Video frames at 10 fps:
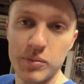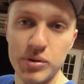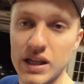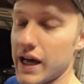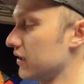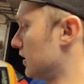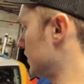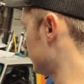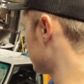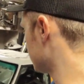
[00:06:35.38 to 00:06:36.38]
Got to put that
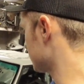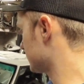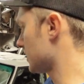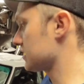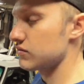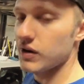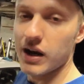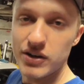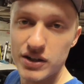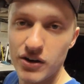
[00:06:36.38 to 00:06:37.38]
on because, yes,
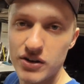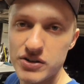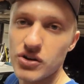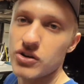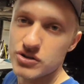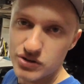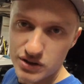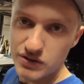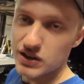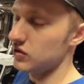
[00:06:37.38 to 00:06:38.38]
rally cars are
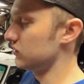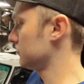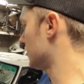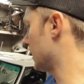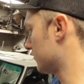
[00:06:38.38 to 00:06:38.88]
street legal. They